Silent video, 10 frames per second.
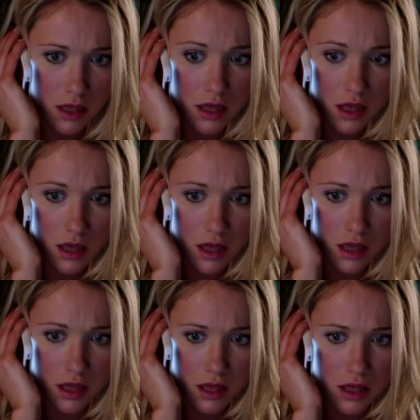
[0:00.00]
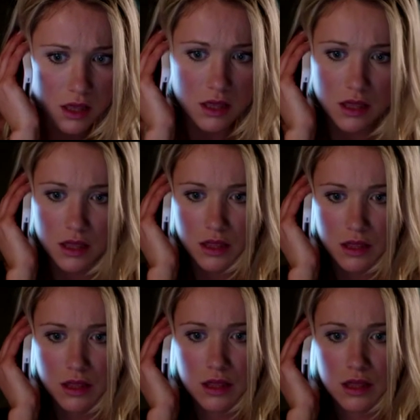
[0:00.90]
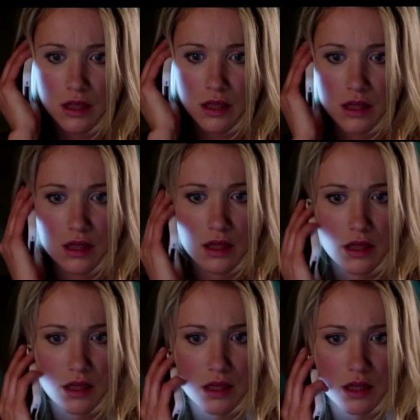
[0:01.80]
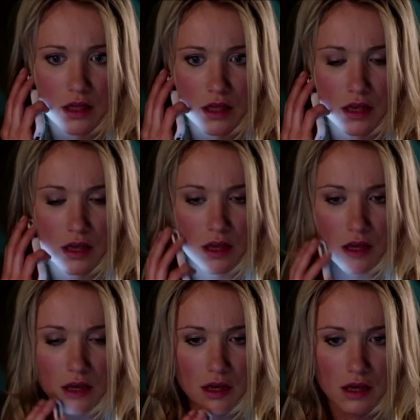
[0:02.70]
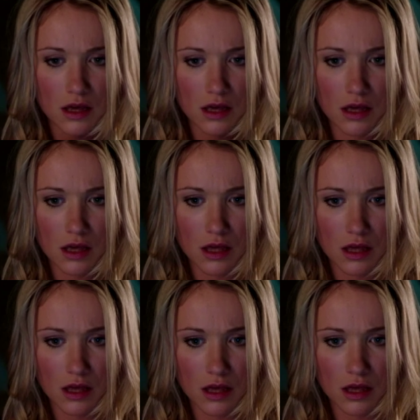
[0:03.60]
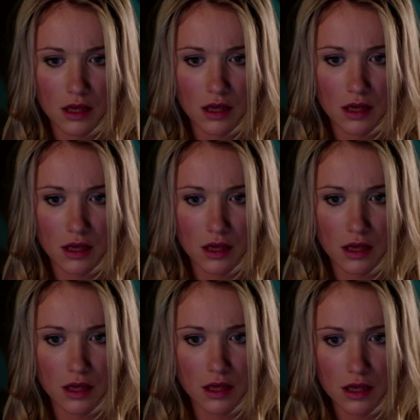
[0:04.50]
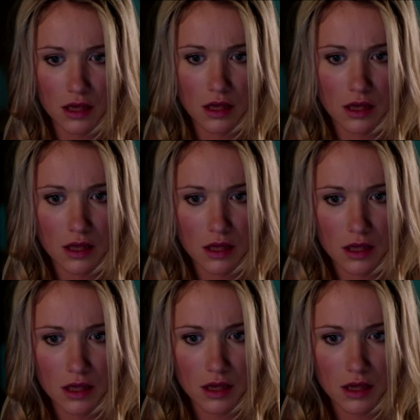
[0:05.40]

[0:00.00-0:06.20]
Nothing is said.